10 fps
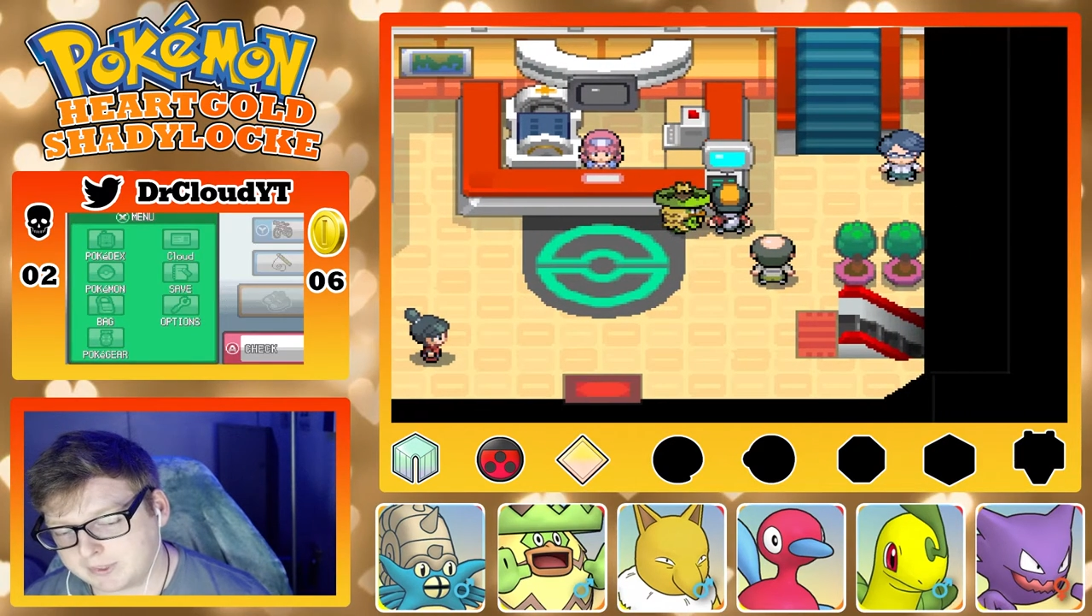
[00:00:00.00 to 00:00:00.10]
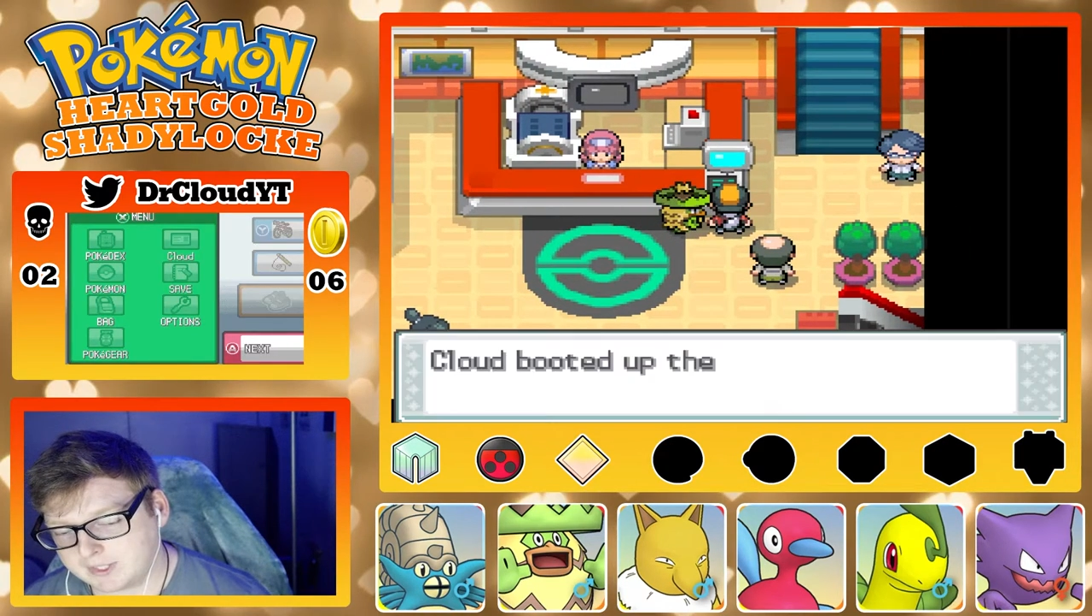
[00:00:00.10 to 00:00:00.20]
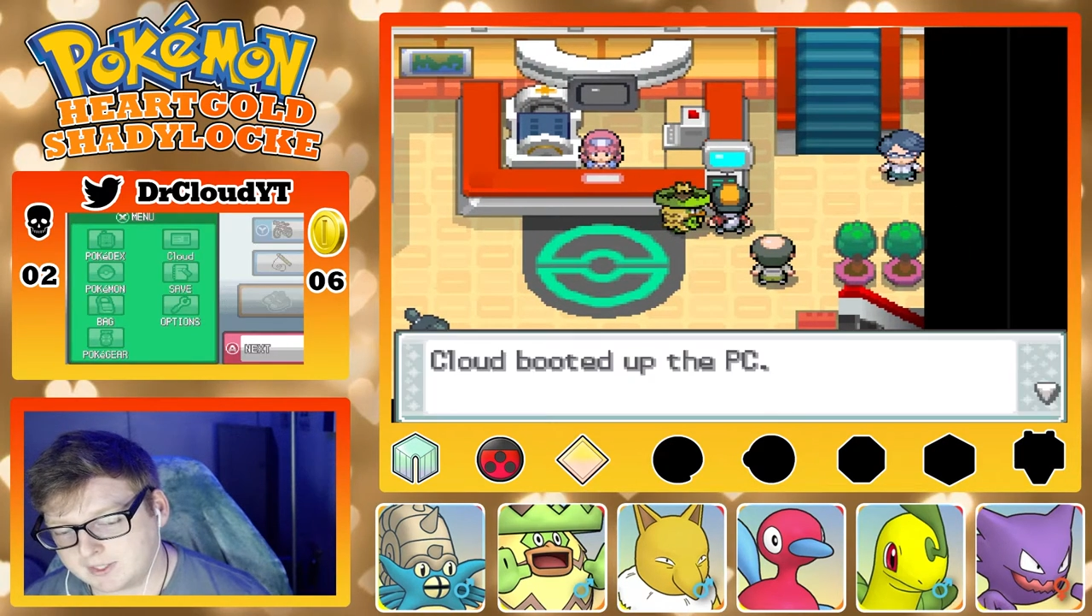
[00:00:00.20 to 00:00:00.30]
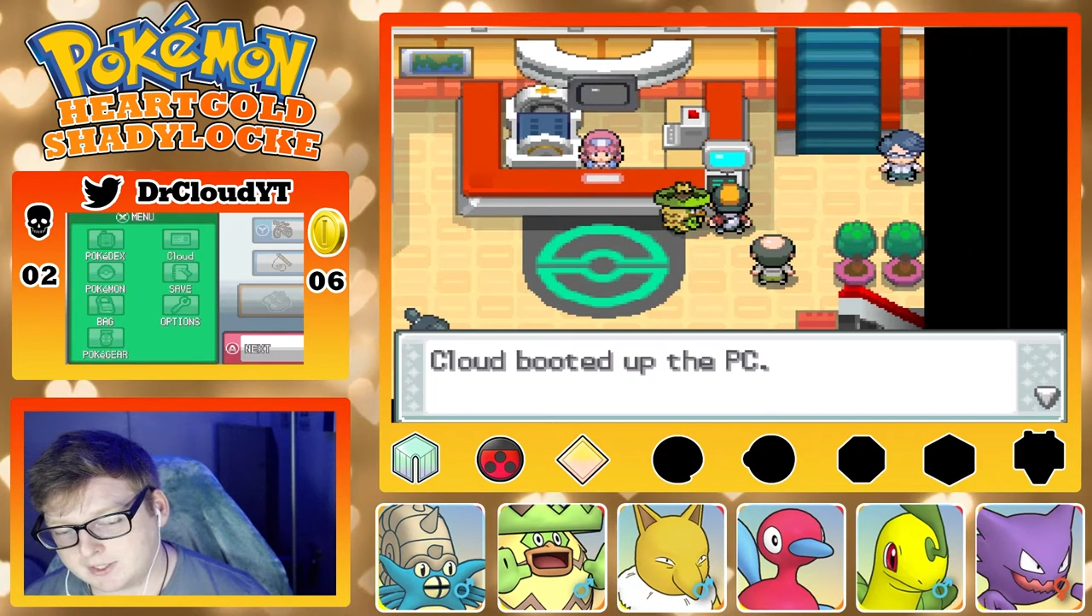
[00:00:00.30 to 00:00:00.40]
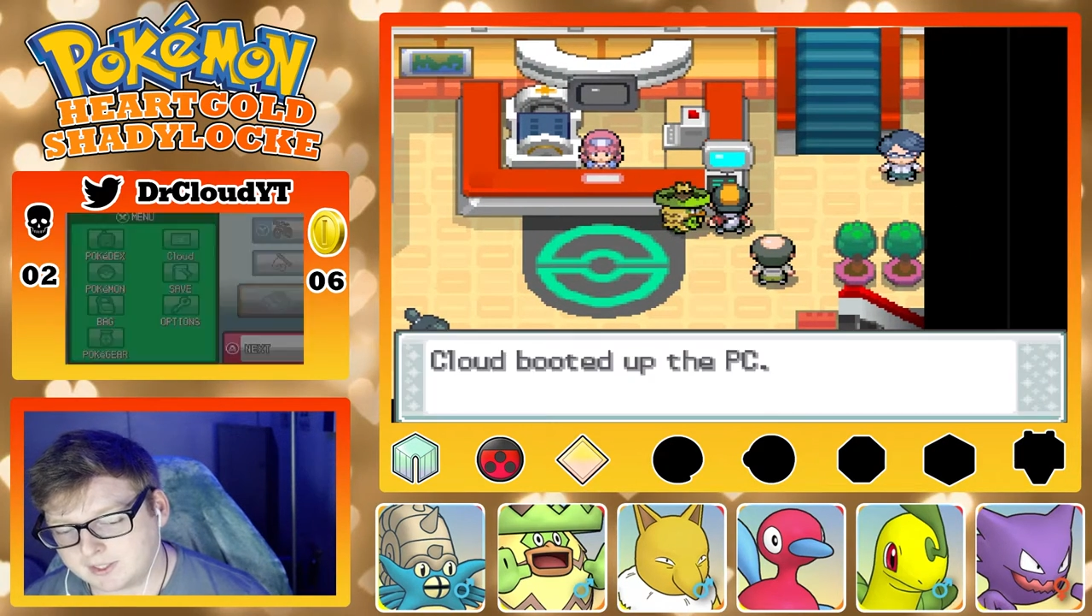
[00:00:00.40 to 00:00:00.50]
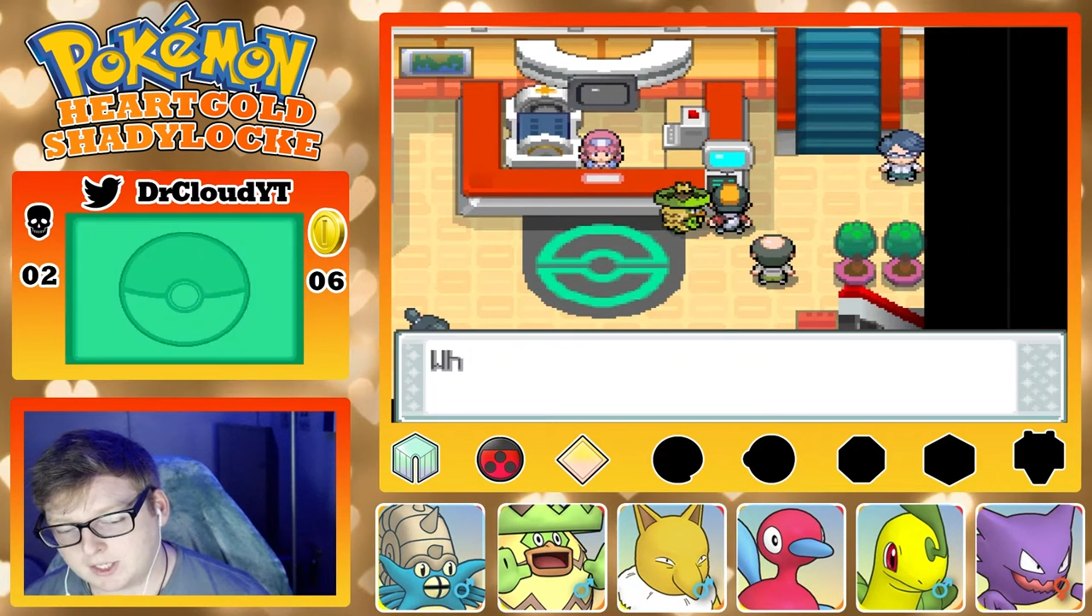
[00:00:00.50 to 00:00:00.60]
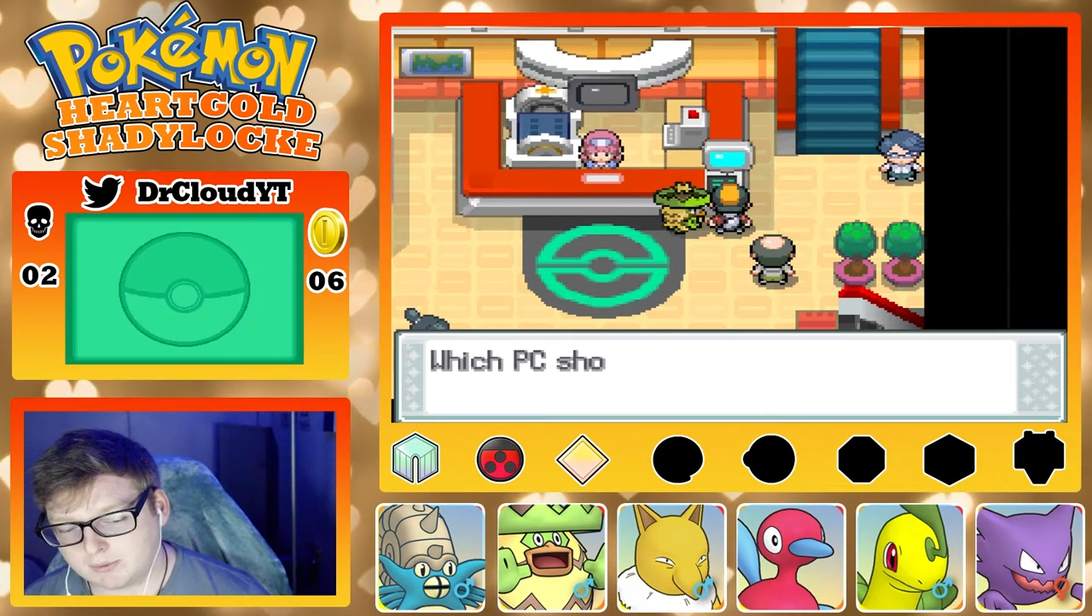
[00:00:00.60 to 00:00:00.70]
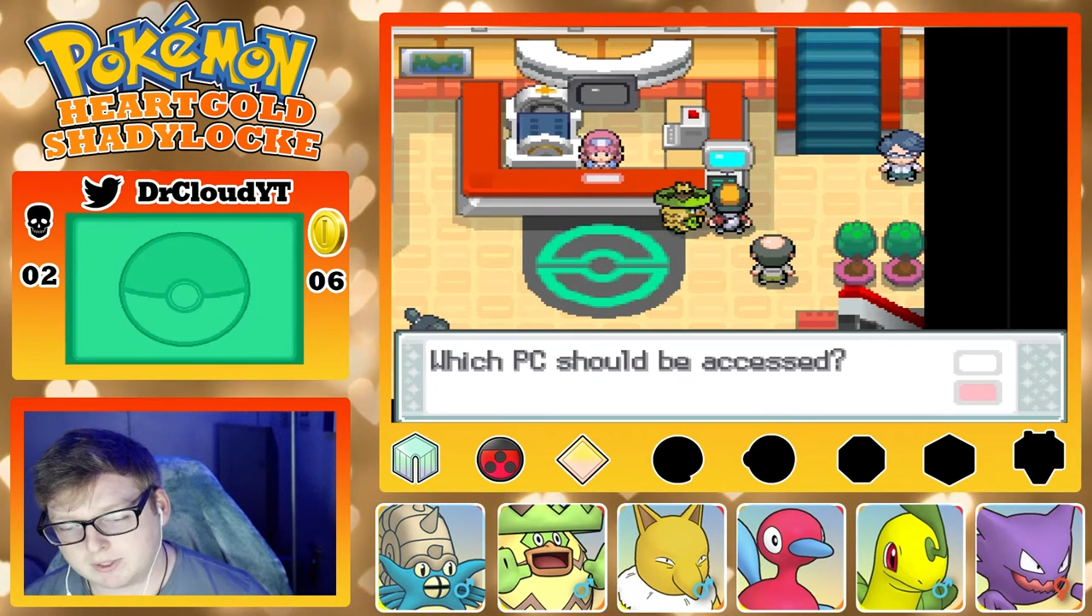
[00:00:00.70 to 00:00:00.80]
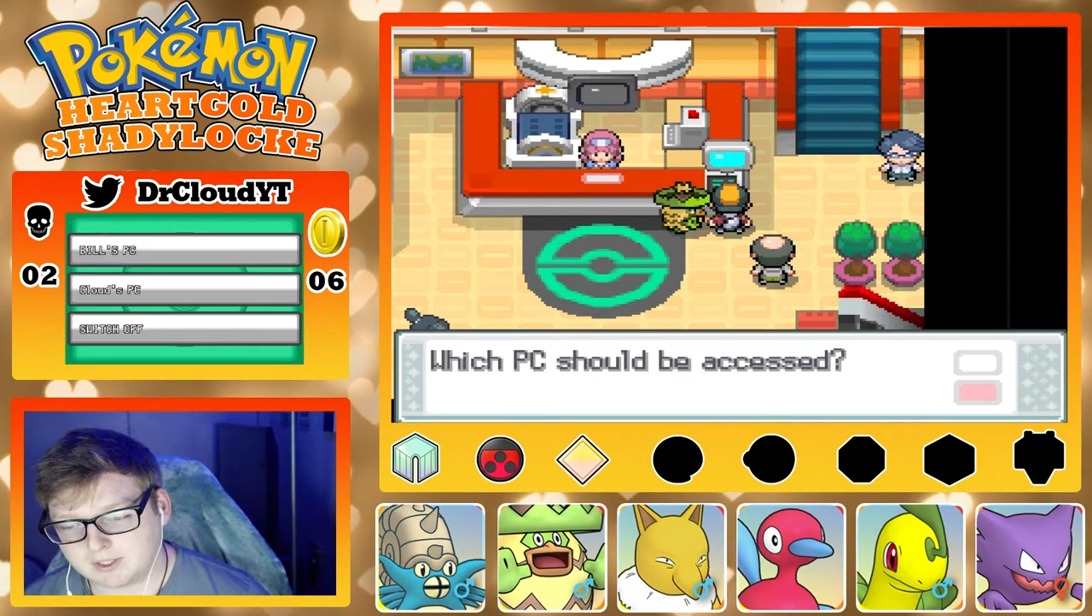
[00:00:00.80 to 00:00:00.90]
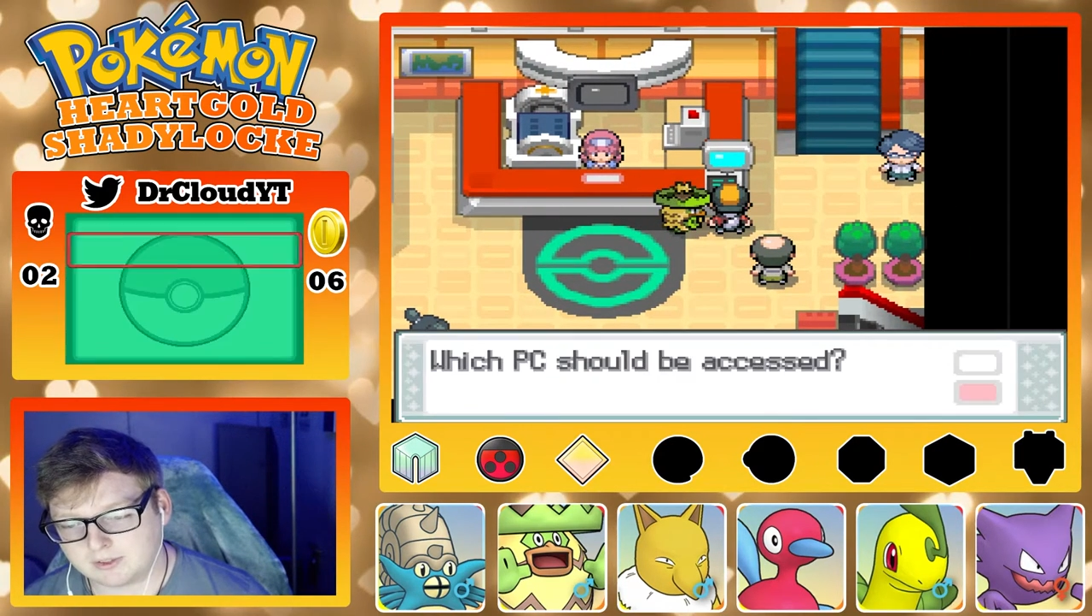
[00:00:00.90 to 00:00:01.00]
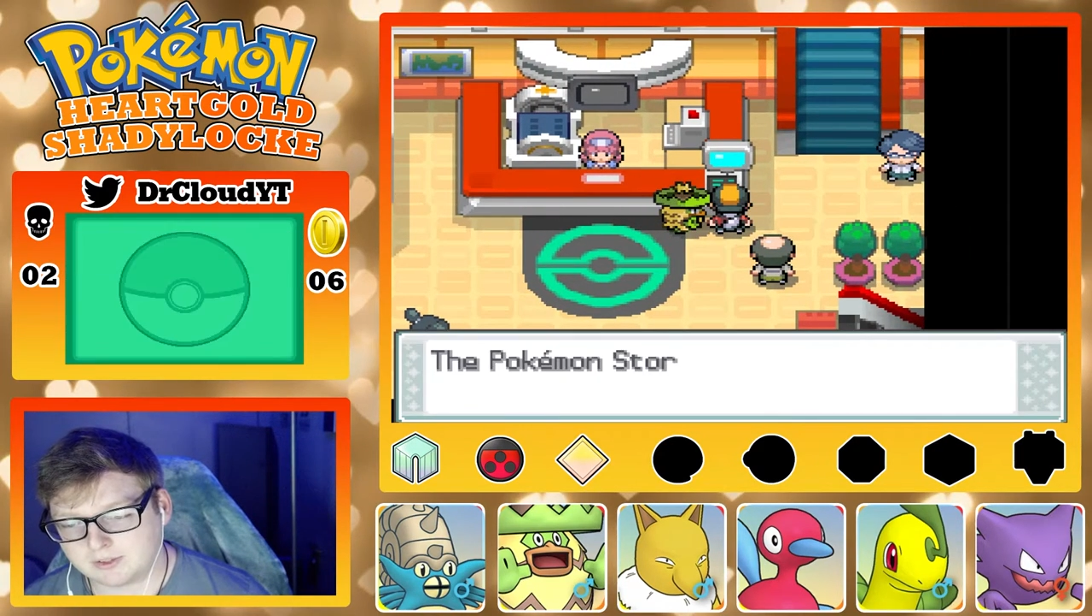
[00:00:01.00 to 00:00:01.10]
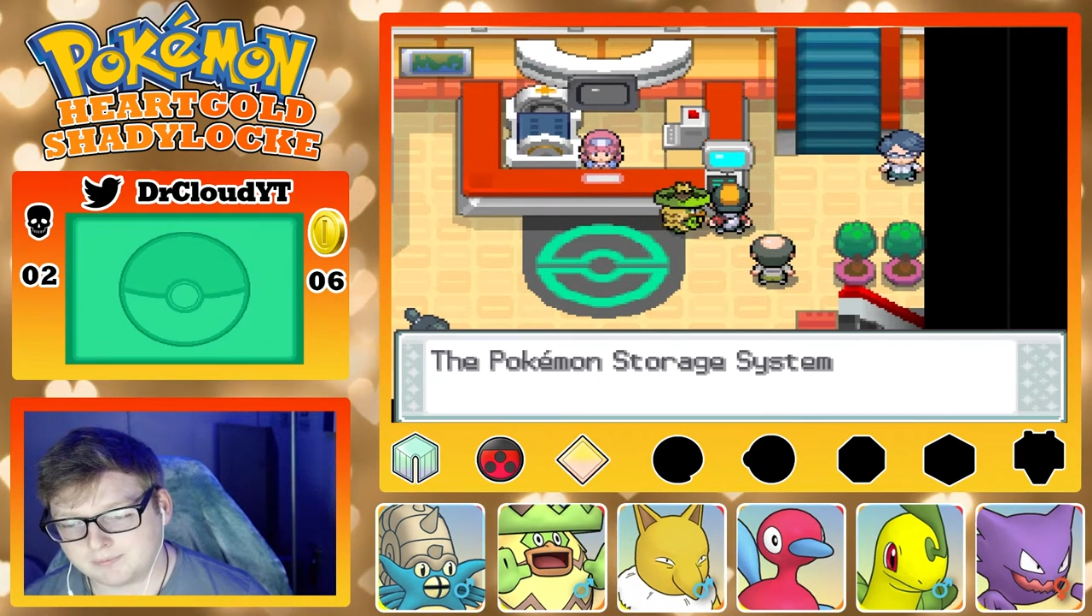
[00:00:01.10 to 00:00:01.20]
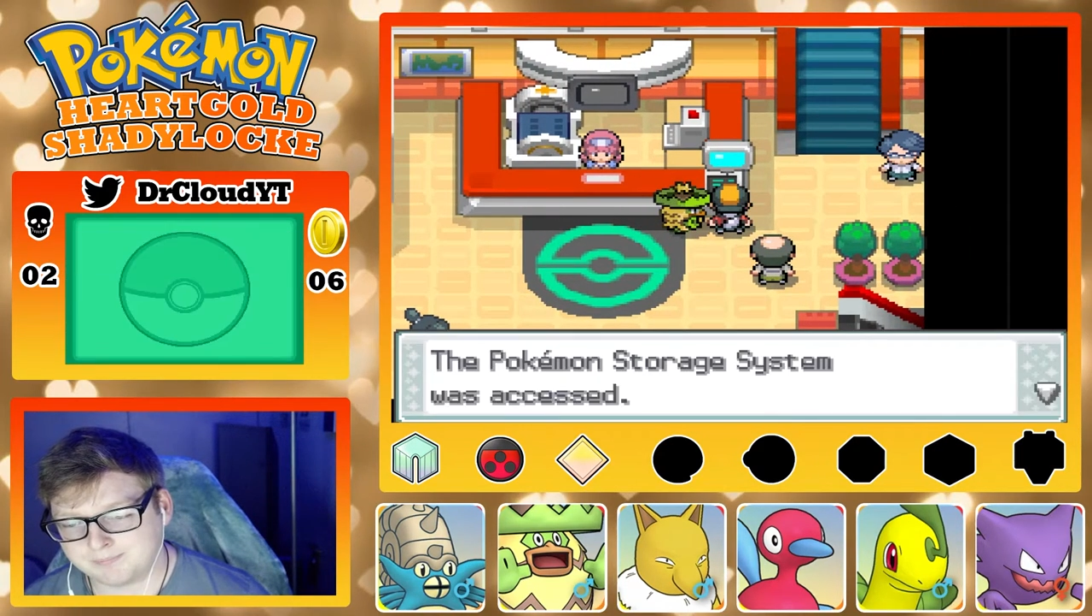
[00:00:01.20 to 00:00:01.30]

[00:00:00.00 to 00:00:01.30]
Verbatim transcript: I did it anyways.